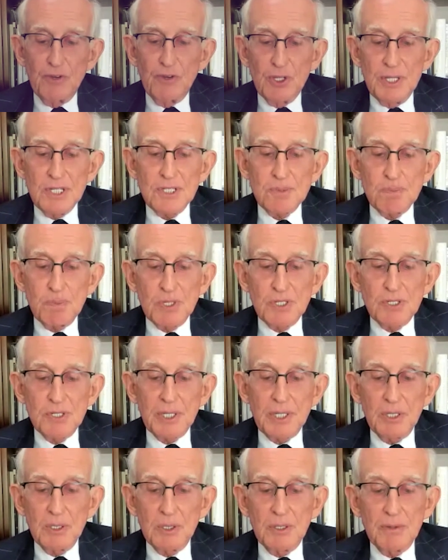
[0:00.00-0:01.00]
for this
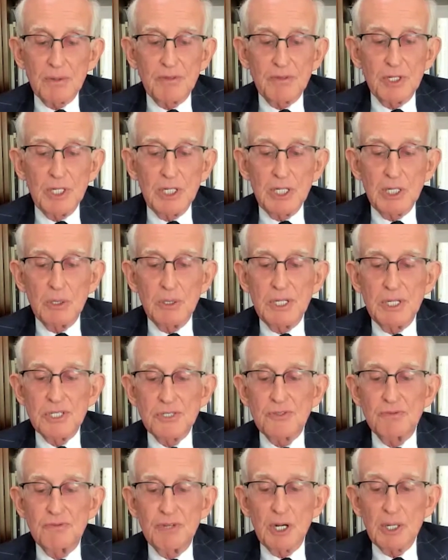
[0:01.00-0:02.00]
particular video
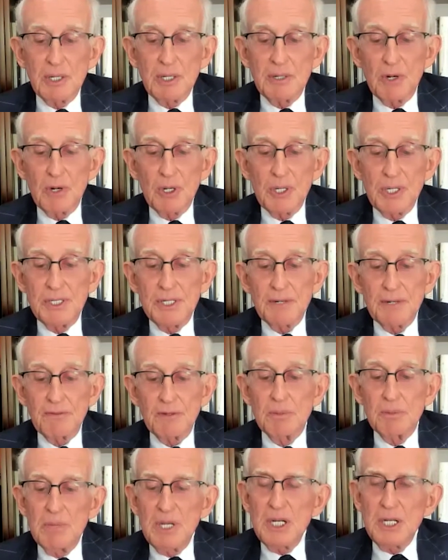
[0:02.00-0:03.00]
is very, very
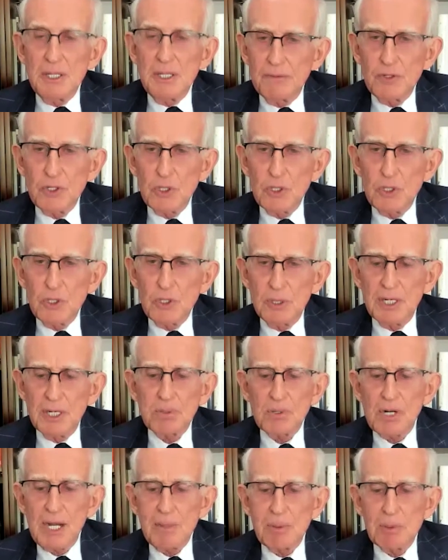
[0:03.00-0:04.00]
different. Many of you have
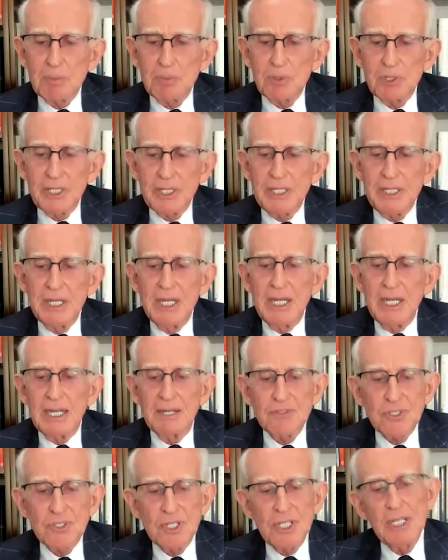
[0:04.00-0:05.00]
probably
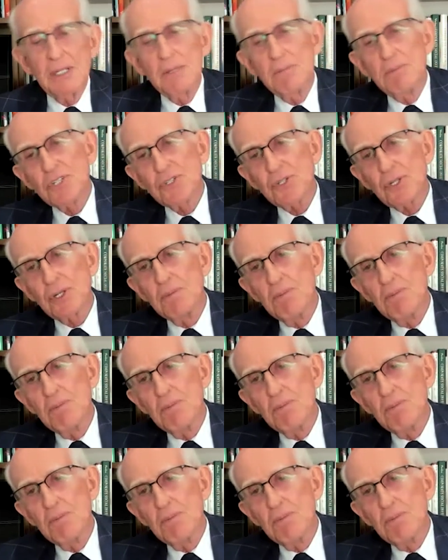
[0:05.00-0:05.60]
have seen Mr.